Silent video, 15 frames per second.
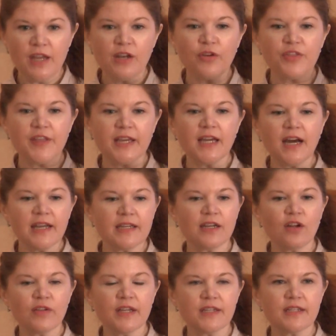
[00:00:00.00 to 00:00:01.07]
now thank God it
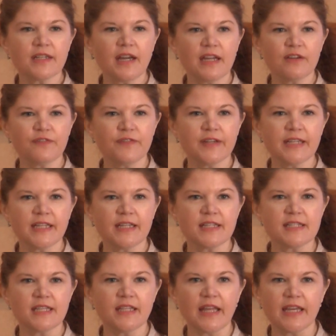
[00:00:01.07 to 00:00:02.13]
all ended kind of funny
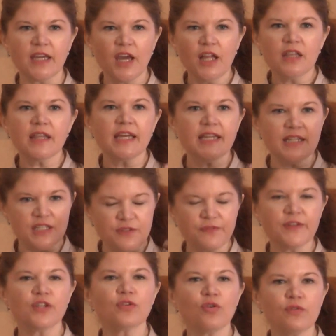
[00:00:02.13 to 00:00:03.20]
because he like let his
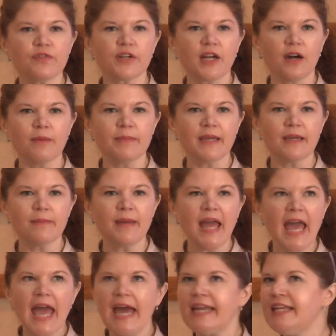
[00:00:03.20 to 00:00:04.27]
fear overcome him
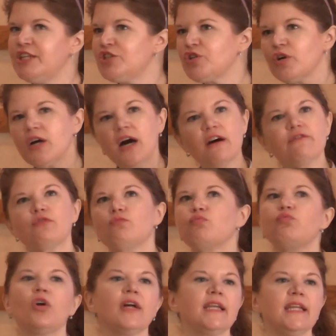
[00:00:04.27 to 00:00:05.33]
and he took
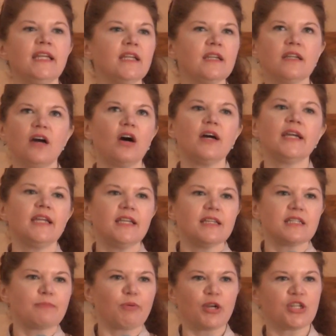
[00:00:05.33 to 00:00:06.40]
off running, hugging
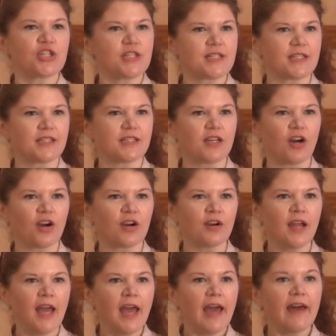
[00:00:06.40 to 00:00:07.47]
his precious
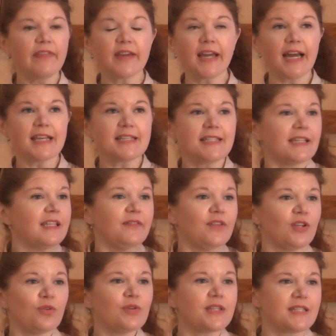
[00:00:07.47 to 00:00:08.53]
guitar, and the guys didn't even
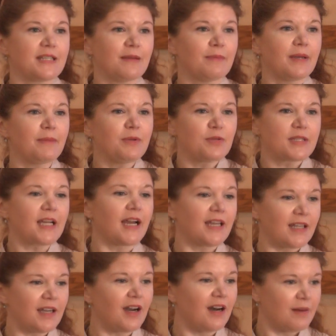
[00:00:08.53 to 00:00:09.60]
notice him. I mean it was
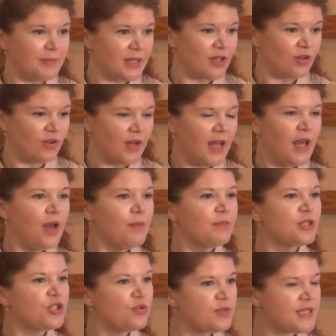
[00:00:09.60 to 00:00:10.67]
kind of comical.
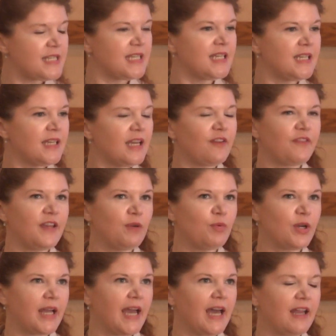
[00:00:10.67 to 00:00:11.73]
But you see if he
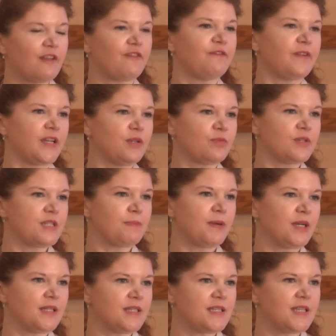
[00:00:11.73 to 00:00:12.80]
would have had a fight
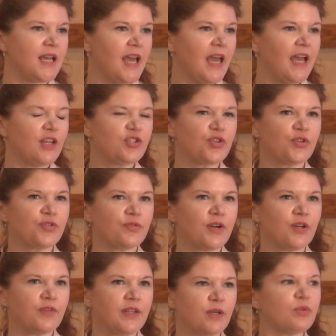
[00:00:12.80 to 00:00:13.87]
response and turned
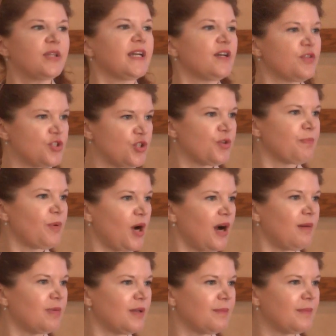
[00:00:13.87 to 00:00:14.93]
around like, what the hell's your
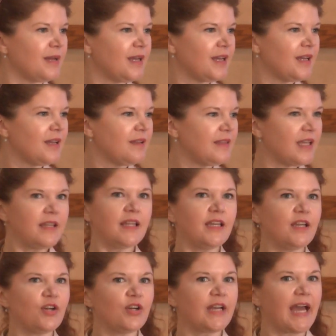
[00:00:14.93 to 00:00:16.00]
problem? Then
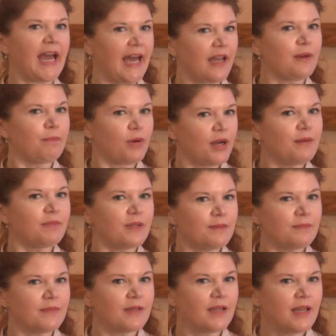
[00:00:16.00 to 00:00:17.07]
he could have had a
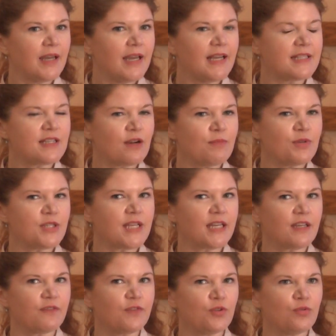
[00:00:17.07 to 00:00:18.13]
problem. It's almost
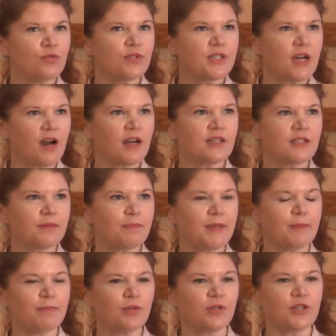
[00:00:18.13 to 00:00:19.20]
like if you talk to
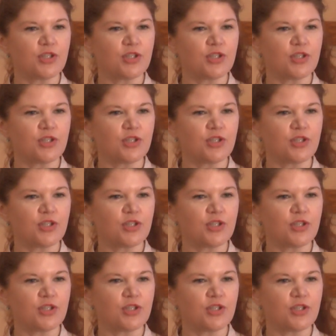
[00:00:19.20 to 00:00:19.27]
people